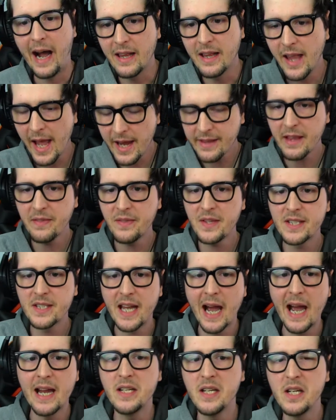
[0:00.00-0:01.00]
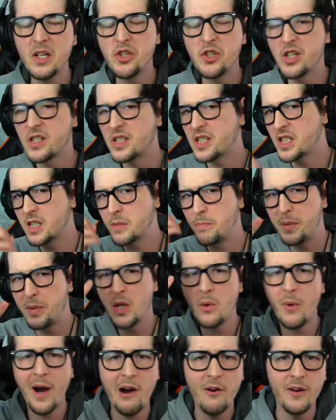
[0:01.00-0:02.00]
I like that this guy didn't just
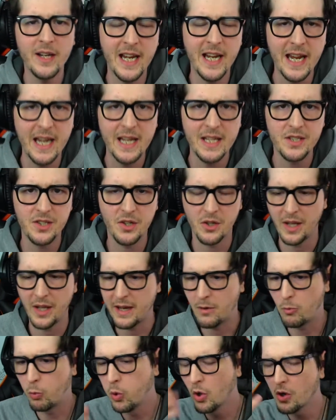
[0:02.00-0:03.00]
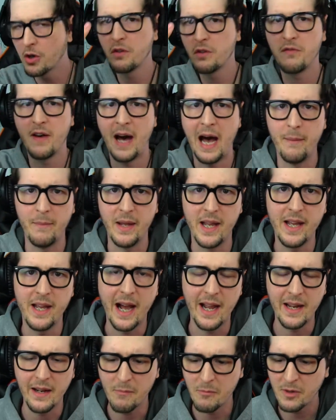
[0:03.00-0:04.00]
spew out an answer, like word vomit.
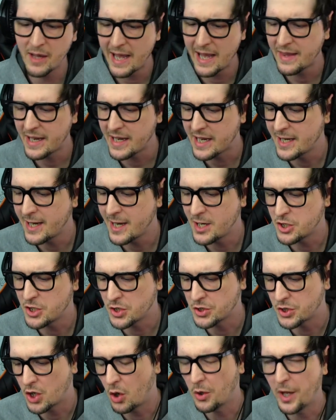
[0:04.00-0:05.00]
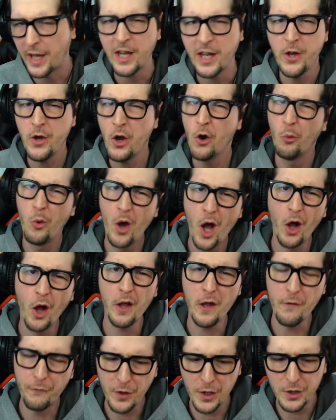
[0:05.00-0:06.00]
I'm glad that he didn't just go like, well,
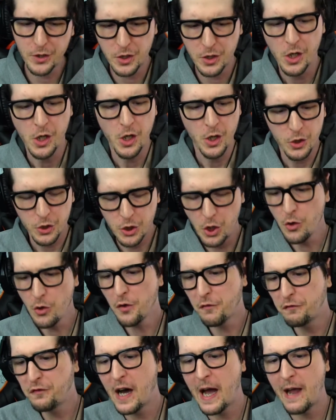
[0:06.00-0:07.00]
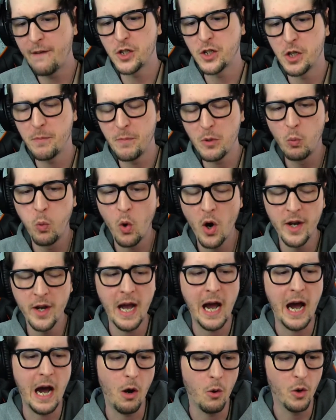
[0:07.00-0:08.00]
if it's 2 to 5, it should be 1
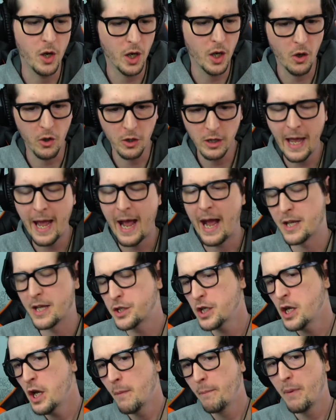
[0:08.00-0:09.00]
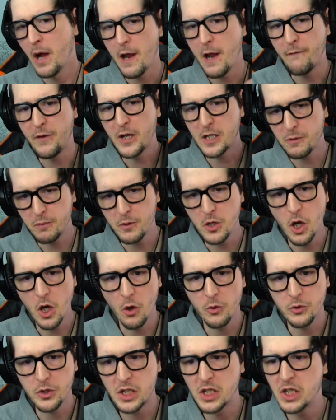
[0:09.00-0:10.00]
hour or less. But if it's, you
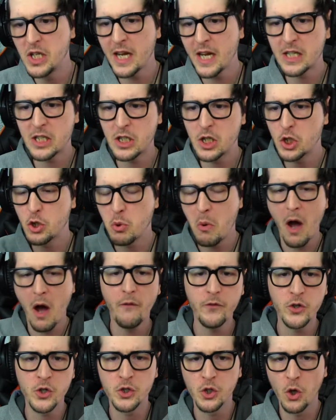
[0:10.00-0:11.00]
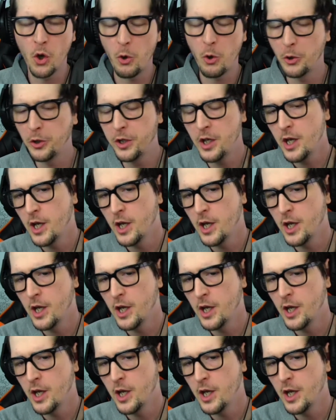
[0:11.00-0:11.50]
know, 6 to 12 years old,